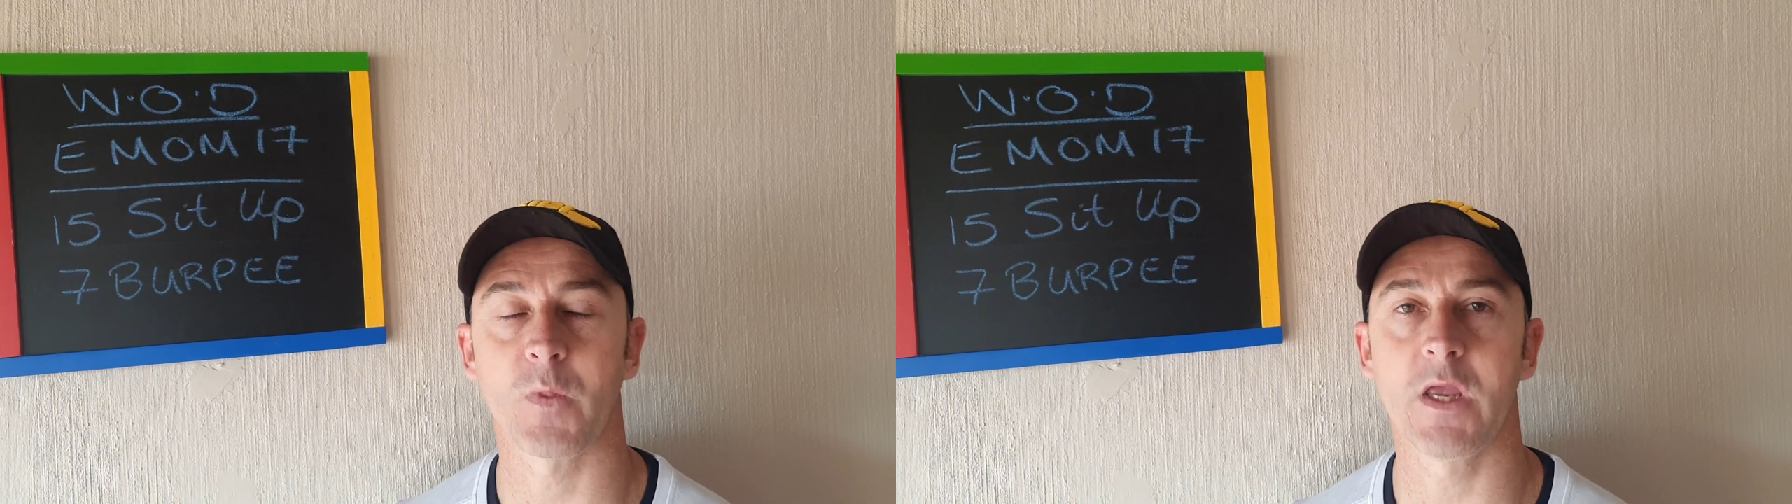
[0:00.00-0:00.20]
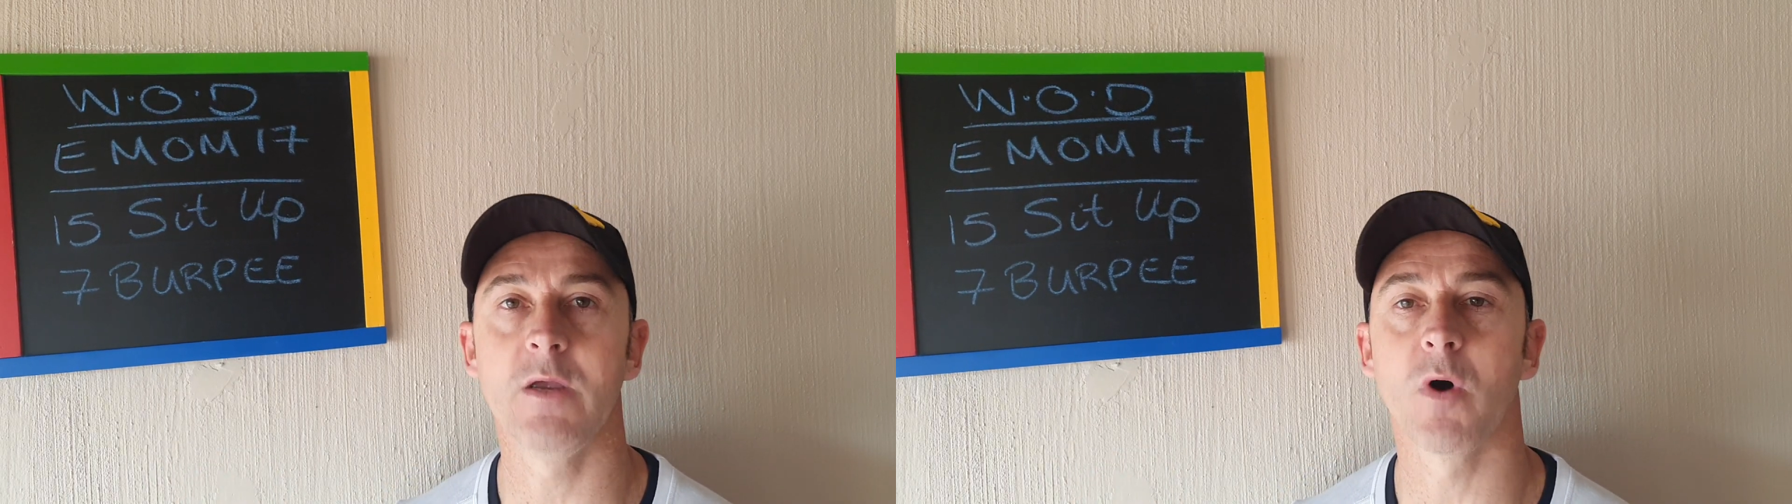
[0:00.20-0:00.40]

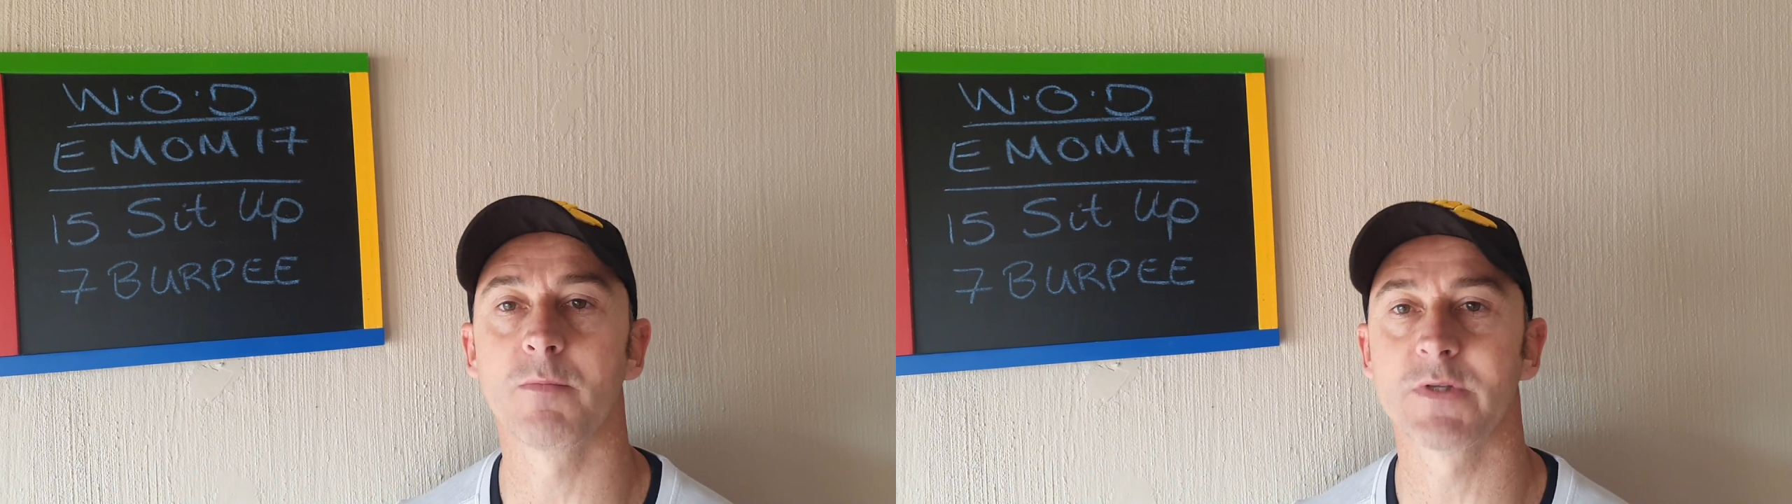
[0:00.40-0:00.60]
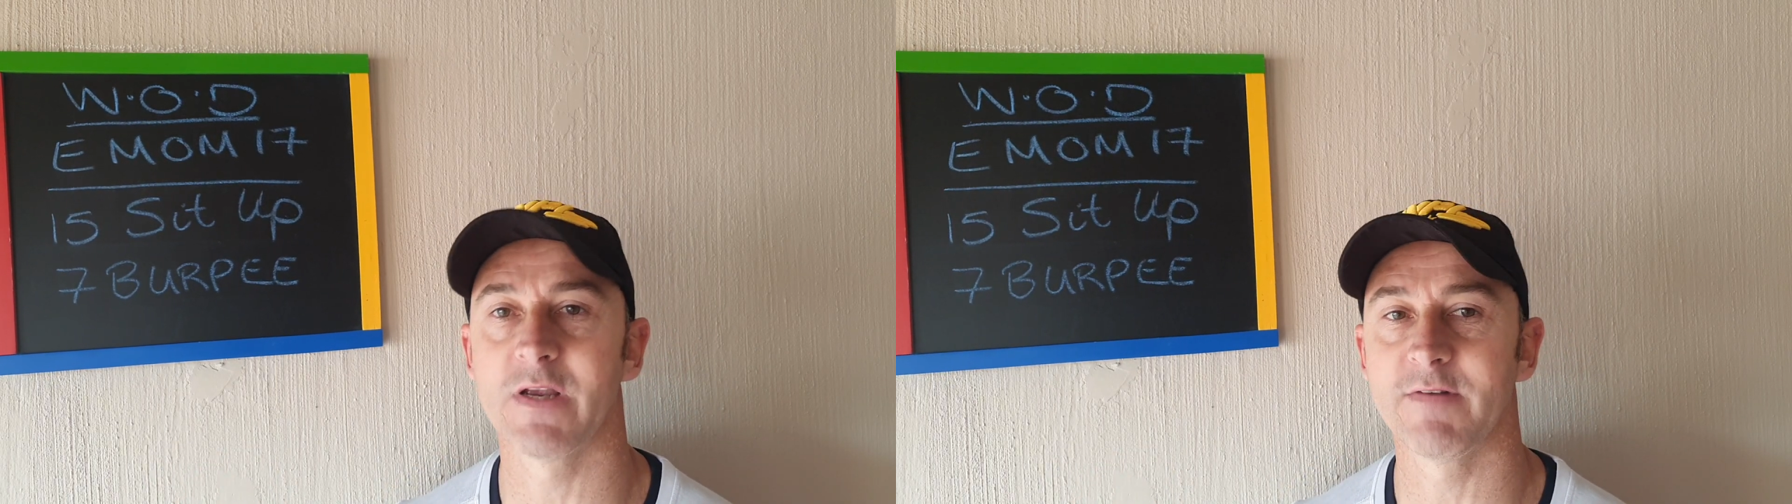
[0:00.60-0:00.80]

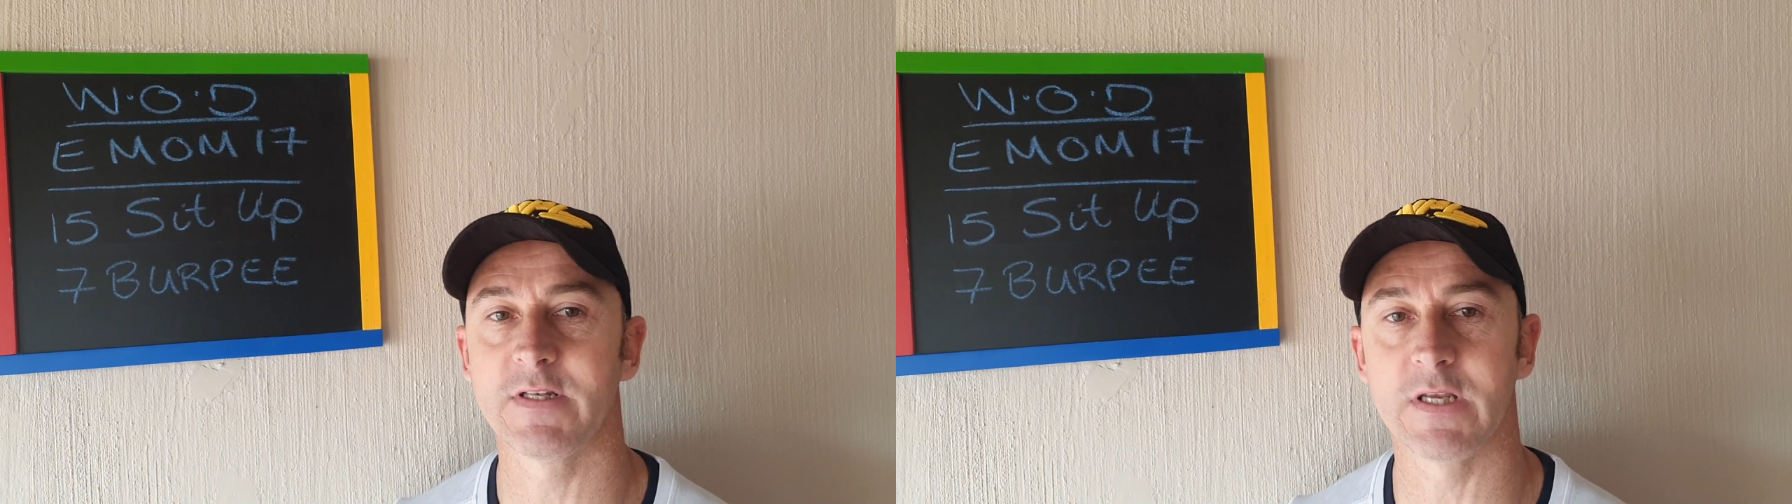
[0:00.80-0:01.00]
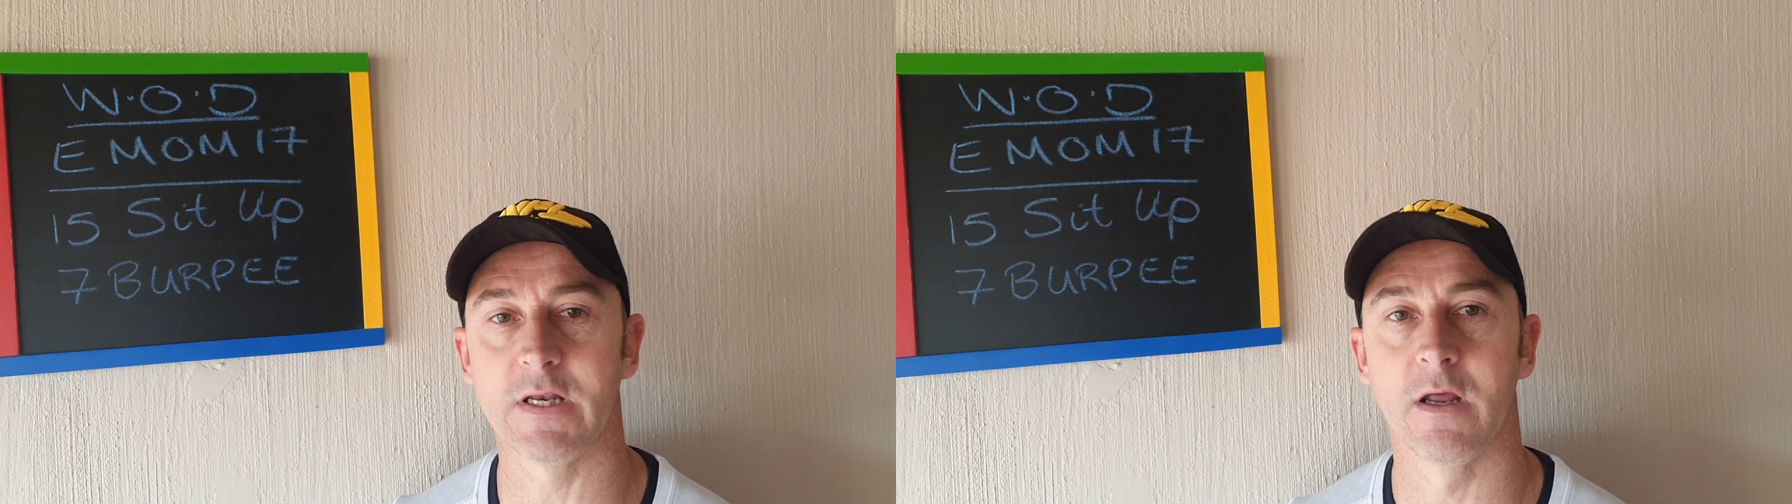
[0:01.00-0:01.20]
Emom
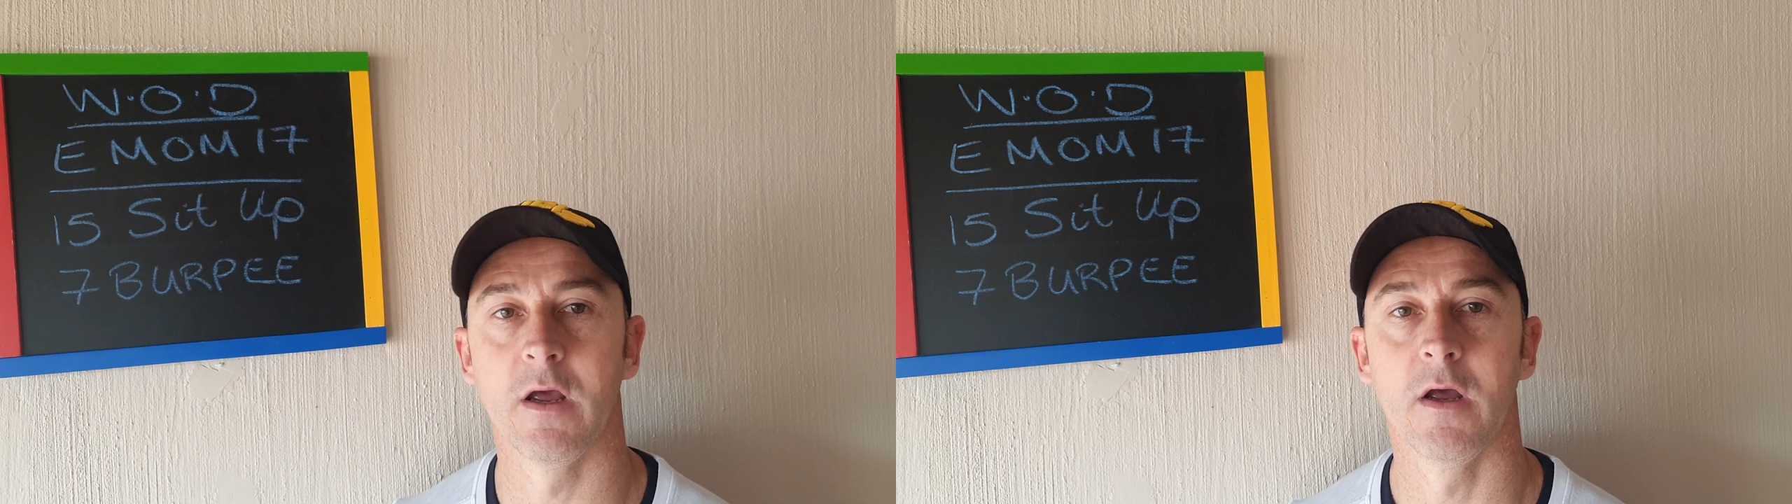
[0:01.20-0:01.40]
17.